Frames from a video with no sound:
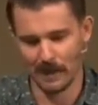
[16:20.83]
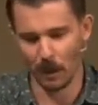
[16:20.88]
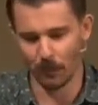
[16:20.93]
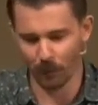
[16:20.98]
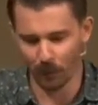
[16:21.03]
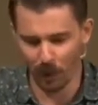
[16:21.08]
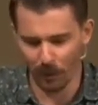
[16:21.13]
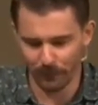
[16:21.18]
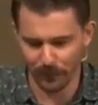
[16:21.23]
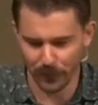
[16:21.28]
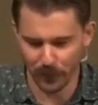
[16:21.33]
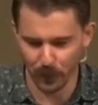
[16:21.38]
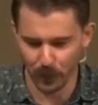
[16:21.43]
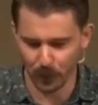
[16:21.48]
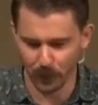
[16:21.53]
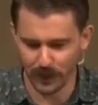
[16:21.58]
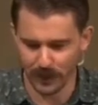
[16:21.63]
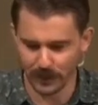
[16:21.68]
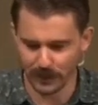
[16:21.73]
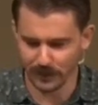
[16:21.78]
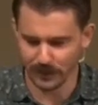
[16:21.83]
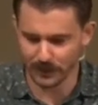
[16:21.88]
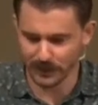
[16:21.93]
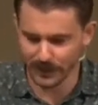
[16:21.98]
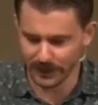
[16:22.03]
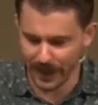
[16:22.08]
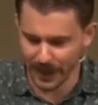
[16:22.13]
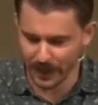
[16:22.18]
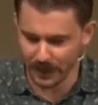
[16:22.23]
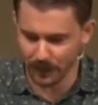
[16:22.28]
A prophet who is
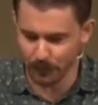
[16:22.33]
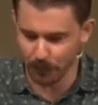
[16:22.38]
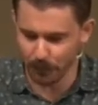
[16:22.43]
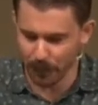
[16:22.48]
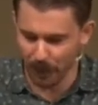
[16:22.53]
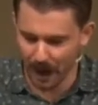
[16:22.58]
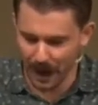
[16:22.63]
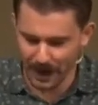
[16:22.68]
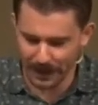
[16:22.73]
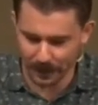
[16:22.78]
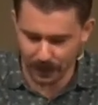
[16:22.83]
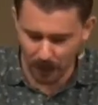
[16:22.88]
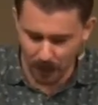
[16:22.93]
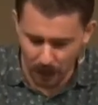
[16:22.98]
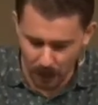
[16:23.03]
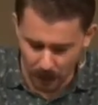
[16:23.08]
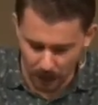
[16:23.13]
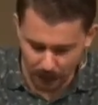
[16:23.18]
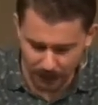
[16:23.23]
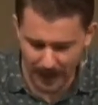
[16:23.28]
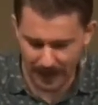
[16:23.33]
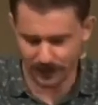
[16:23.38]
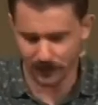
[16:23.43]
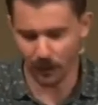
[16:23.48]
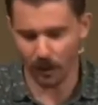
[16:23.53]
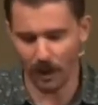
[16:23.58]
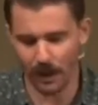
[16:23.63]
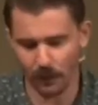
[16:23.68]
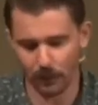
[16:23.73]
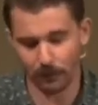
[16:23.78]
sent by God. That
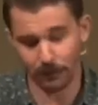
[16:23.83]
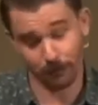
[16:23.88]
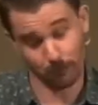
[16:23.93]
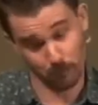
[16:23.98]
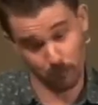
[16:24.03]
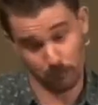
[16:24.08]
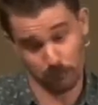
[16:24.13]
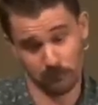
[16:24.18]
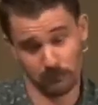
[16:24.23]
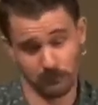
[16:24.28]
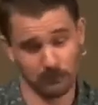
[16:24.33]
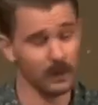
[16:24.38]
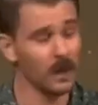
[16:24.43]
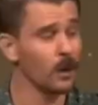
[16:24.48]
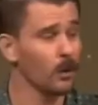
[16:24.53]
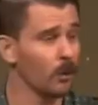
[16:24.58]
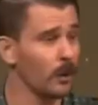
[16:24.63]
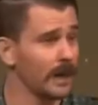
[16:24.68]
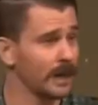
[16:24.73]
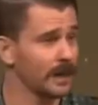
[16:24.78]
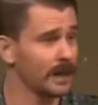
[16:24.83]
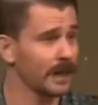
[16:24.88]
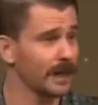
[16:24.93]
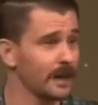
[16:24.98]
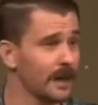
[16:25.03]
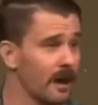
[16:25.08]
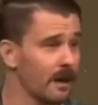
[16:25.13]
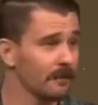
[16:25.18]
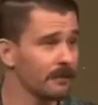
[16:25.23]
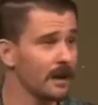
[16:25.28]
title hmm, weirdly
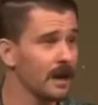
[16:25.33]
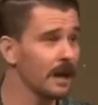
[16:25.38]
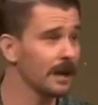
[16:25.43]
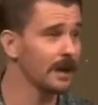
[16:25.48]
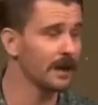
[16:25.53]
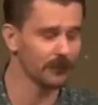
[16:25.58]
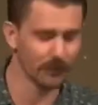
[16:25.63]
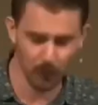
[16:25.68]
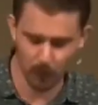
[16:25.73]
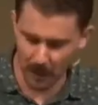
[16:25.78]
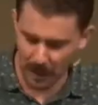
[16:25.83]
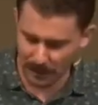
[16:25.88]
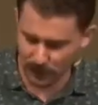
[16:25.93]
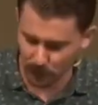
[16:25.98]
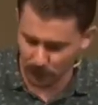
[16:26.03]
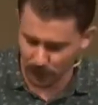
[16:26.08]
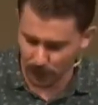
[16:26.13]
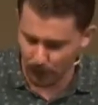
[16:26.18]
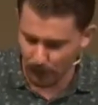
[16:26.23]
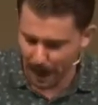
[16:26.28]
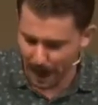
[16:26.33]
enough, given by John the